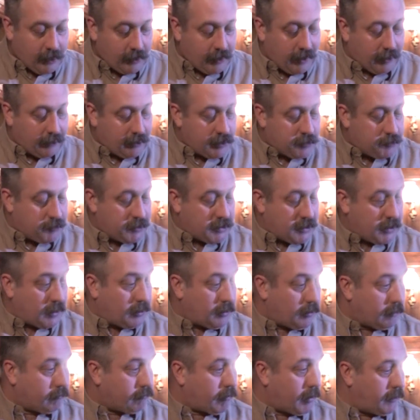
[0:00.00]
Now, this
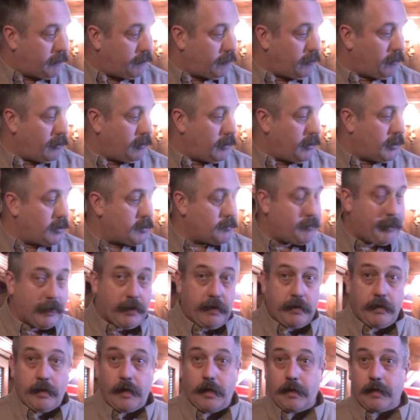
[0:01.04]
particular rifle has
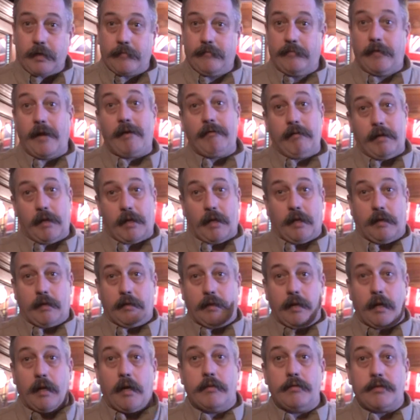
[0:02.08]
been very
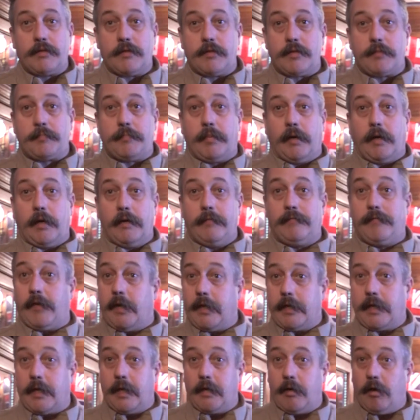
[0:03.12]
kindly loaned to us by
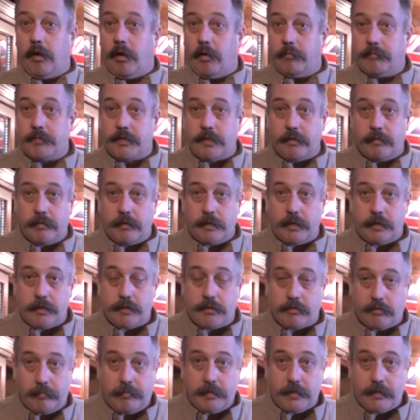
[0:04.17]
Viking Arms, who are the
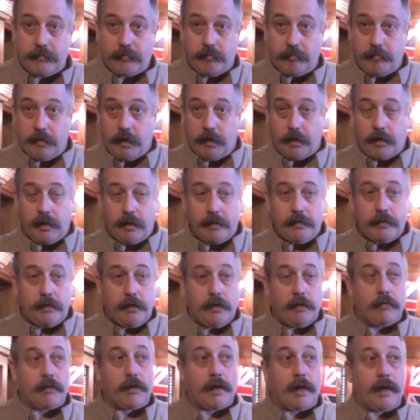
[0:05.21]
distributor for Merkel in
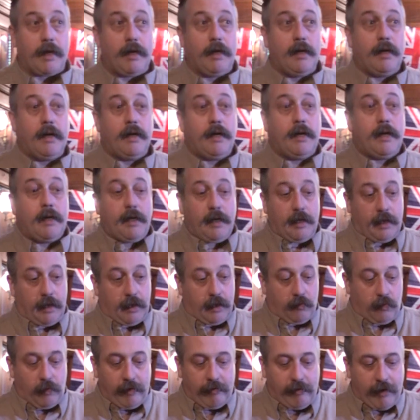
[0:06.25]
the UK.
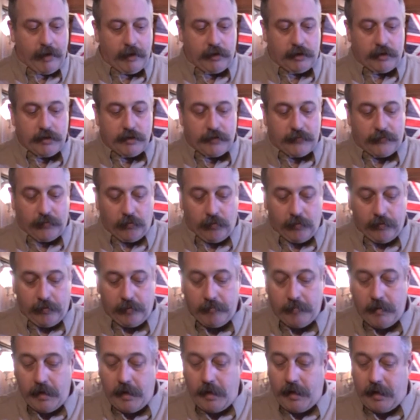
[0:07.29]
We're agents for
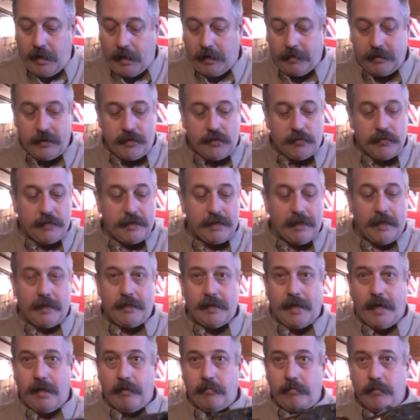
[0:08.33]
them, and this was sent
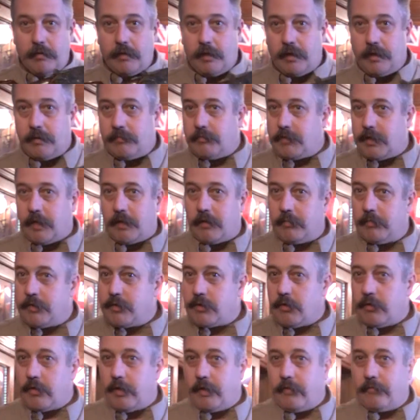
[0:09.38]
down. A
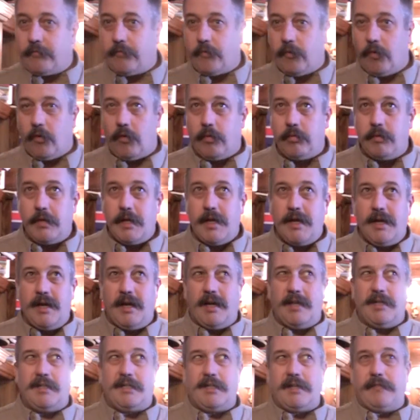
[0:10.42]
gentleman's looking for
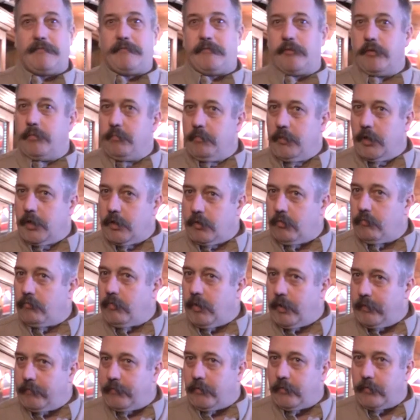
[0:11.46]
a different Merkel
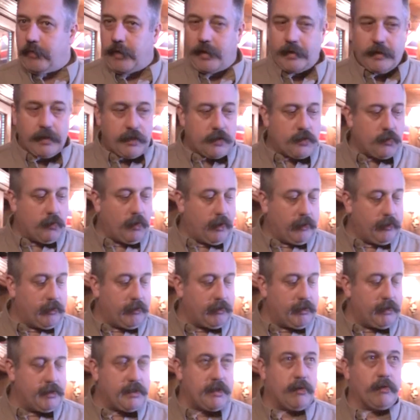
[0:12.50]
rifle than this one,
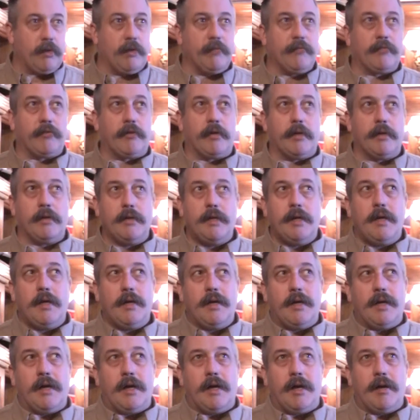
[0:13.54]
or he's looking for
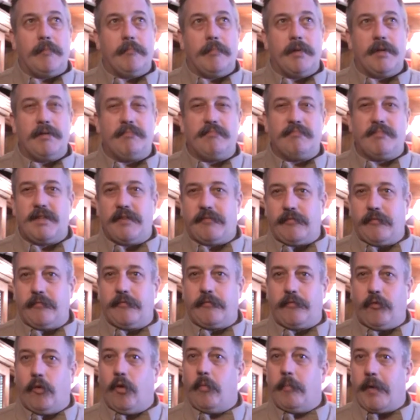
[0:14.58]
a different
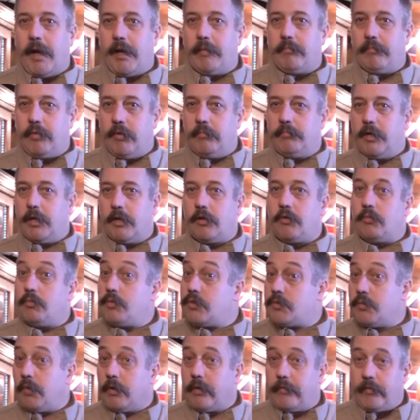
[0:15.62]
format, but Merkel
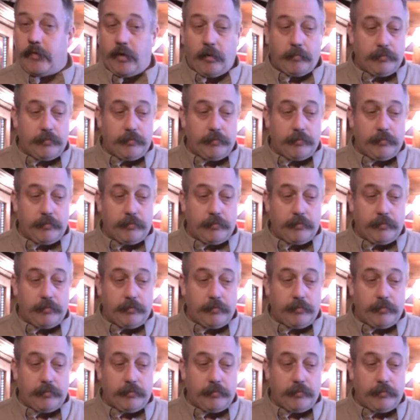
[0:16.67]
was one of the